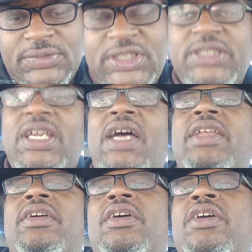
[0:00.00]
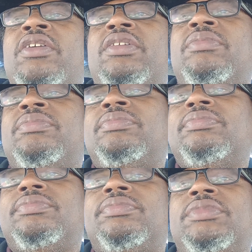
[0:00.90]
So y'all done heard him
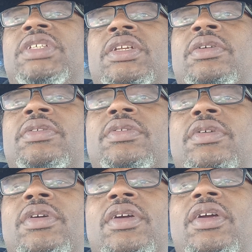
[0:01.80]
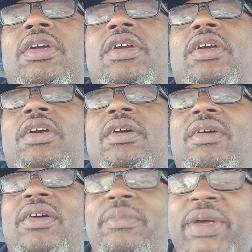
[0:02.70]
you know.
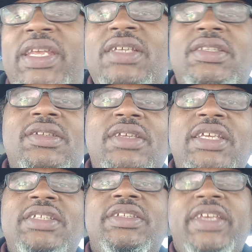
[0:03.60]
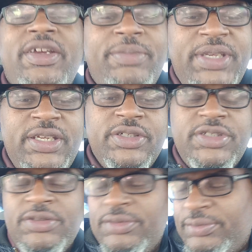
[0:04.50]
But he's he's he'll be here
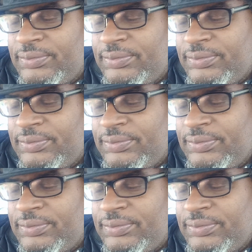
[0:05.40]
soon.